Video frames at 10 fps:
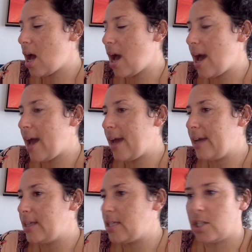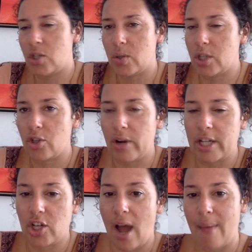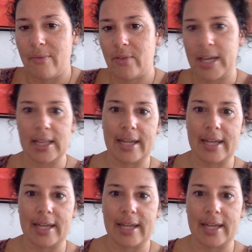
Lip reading: I didn't do such a great job of like